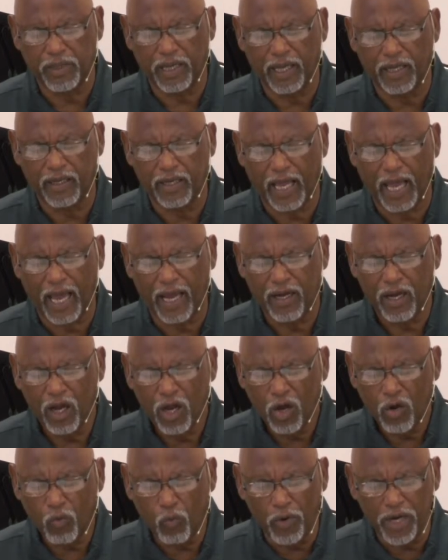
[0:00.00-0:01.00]
and that
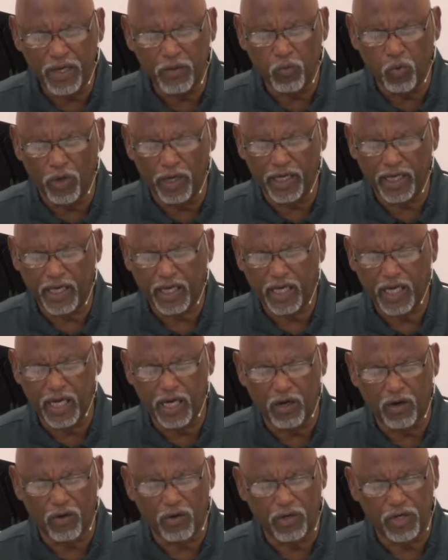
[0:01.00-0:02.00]
we would
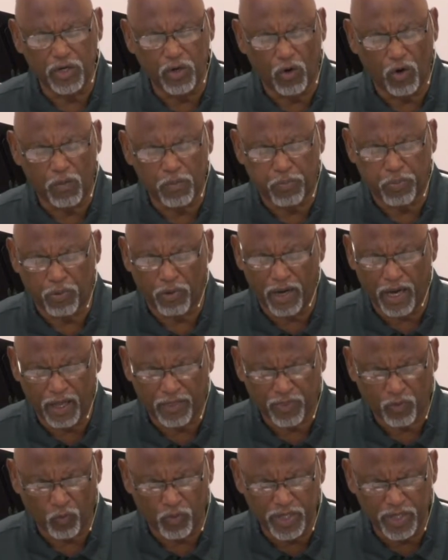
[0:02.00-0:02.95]
hear your breath,